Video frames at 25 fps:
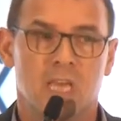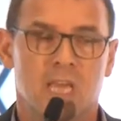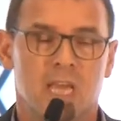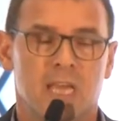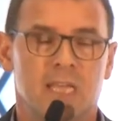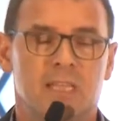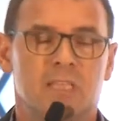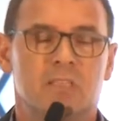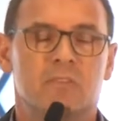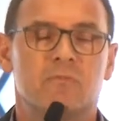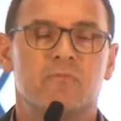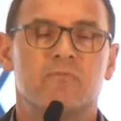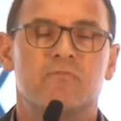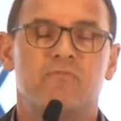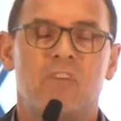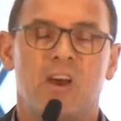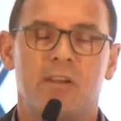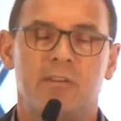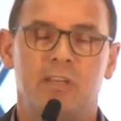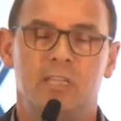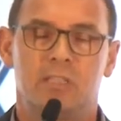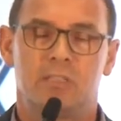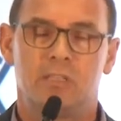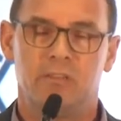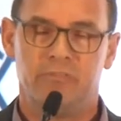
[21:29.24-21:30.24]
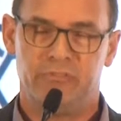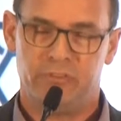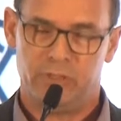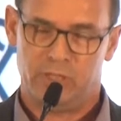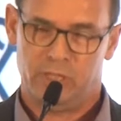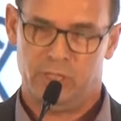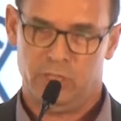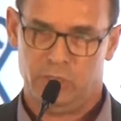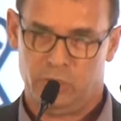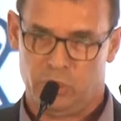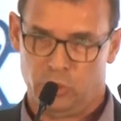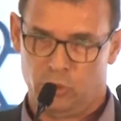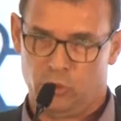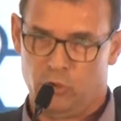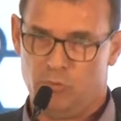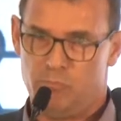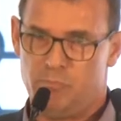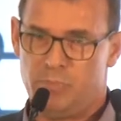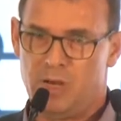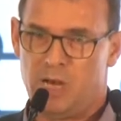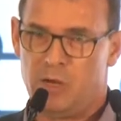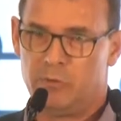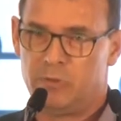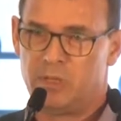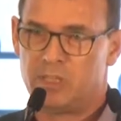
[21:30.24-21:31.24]
It's very difficult to
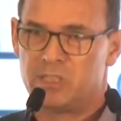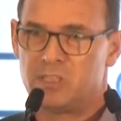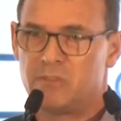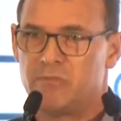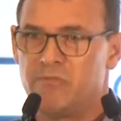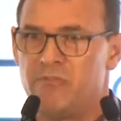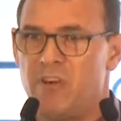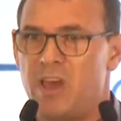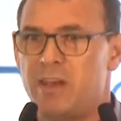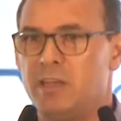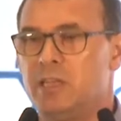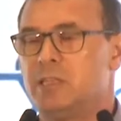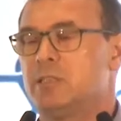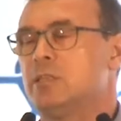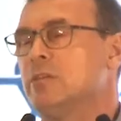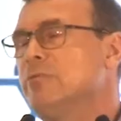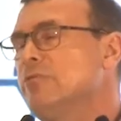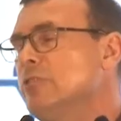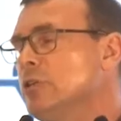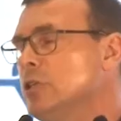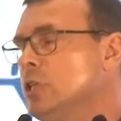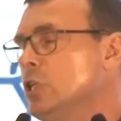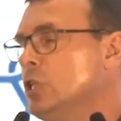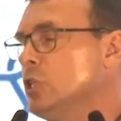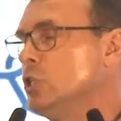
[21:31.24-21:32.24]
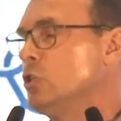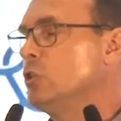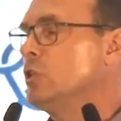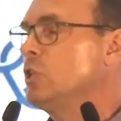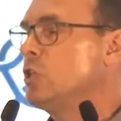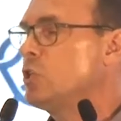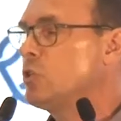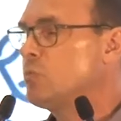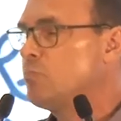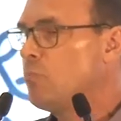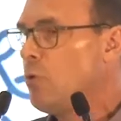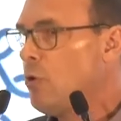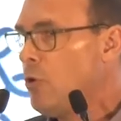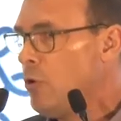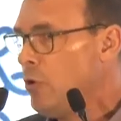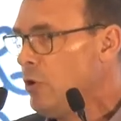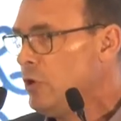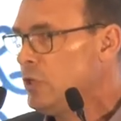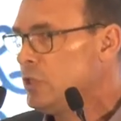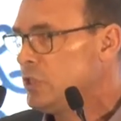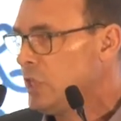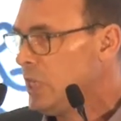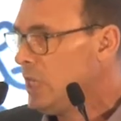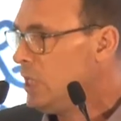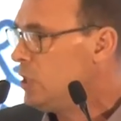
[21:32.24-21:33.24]
compound. It's very difficult to
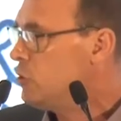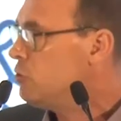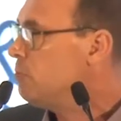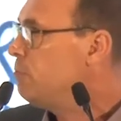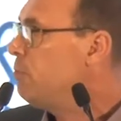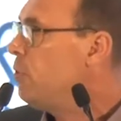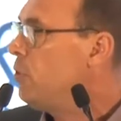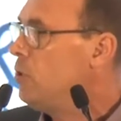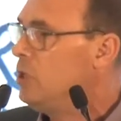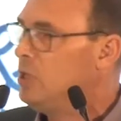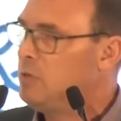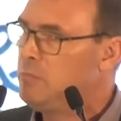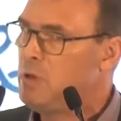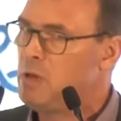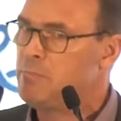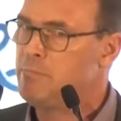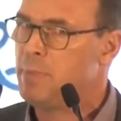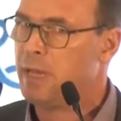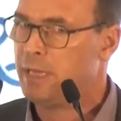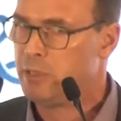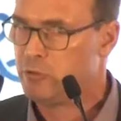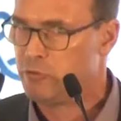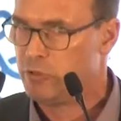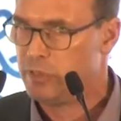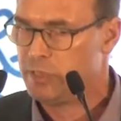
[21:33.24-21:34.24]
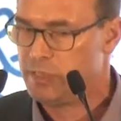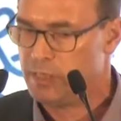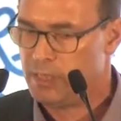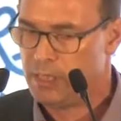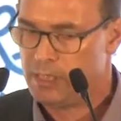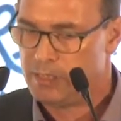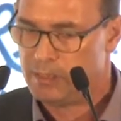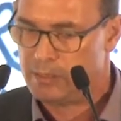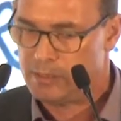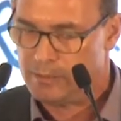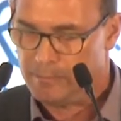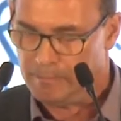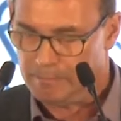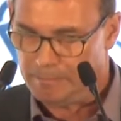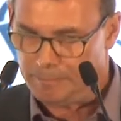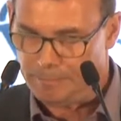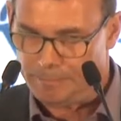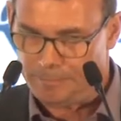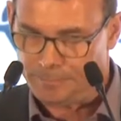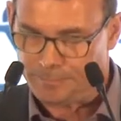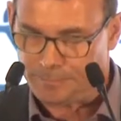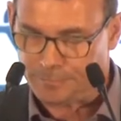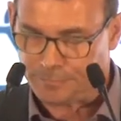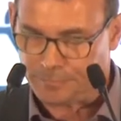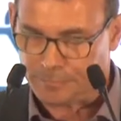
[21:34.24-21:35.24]
disperse into polymer matrices.
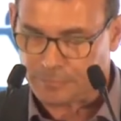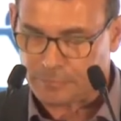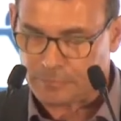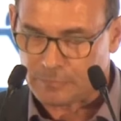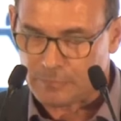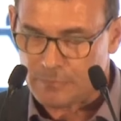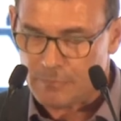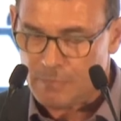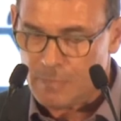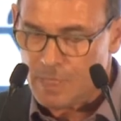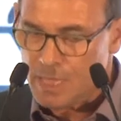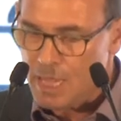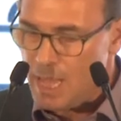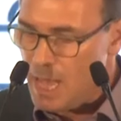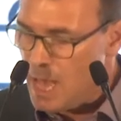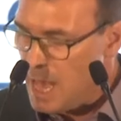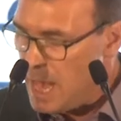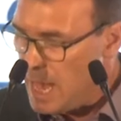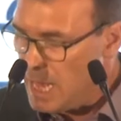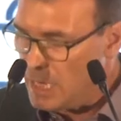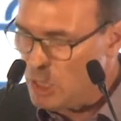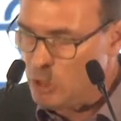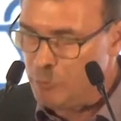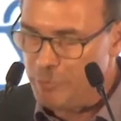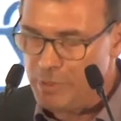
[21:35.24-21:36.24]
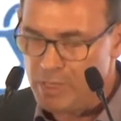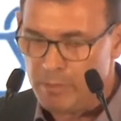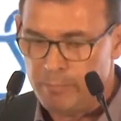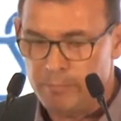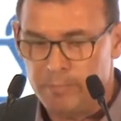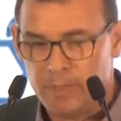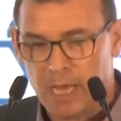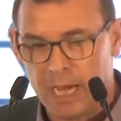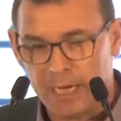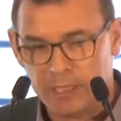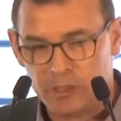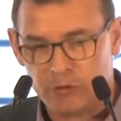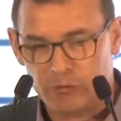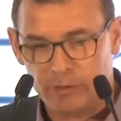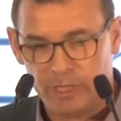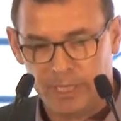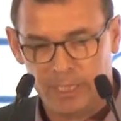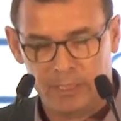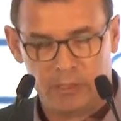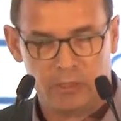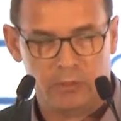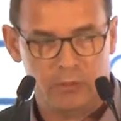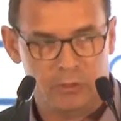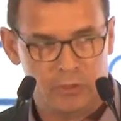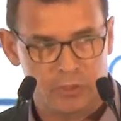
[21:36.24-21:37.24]
Aluminum
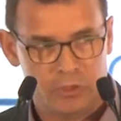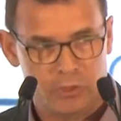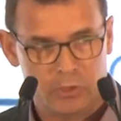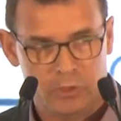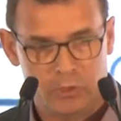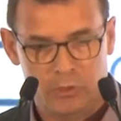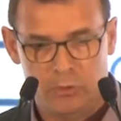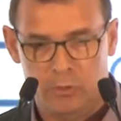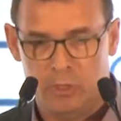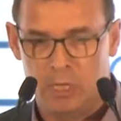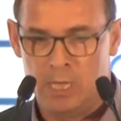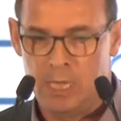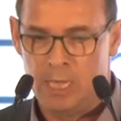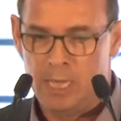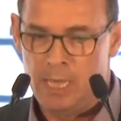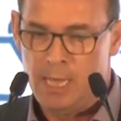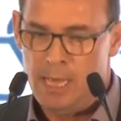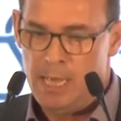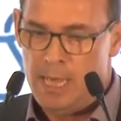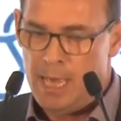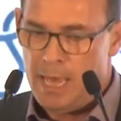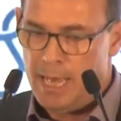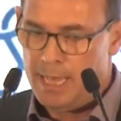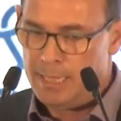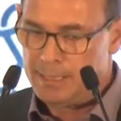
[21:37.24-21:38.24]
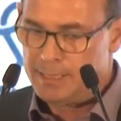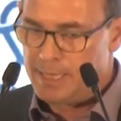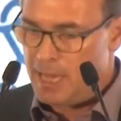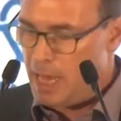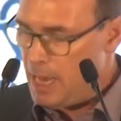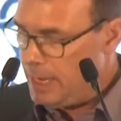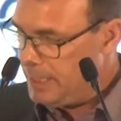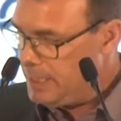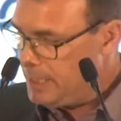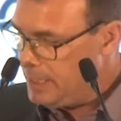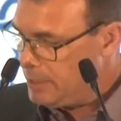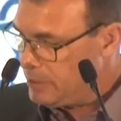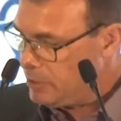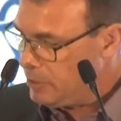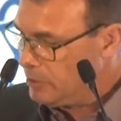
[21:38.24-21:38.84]
nitride also has high heat